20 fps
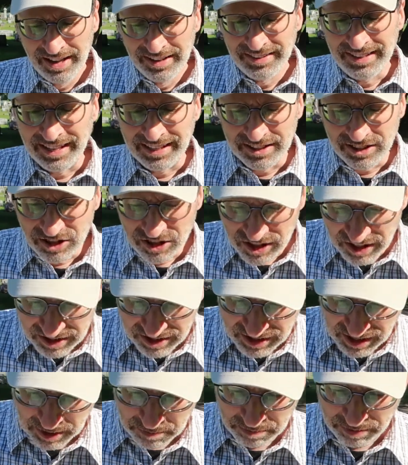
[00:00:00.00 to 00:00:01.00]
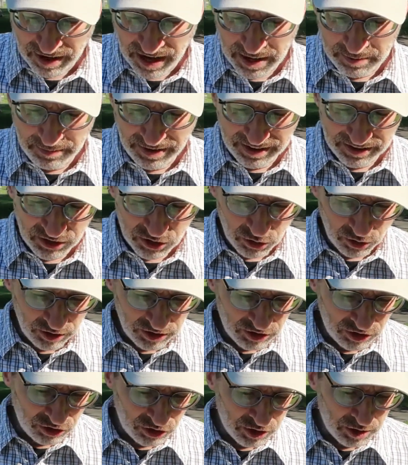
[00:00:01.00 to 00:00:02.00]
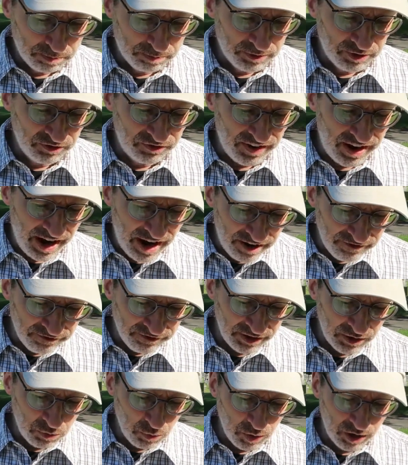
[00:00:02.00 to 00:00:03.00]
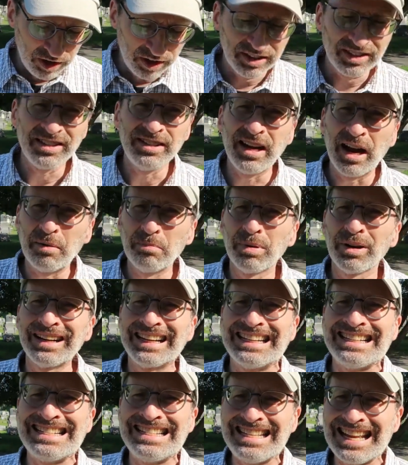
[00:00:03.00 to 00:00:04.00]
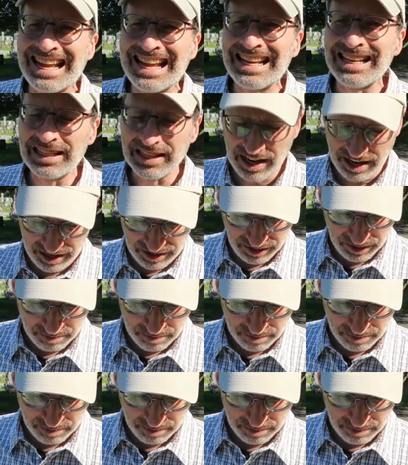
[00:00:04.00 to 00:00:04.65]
They insist on primary sources to prove every word, number, and date on the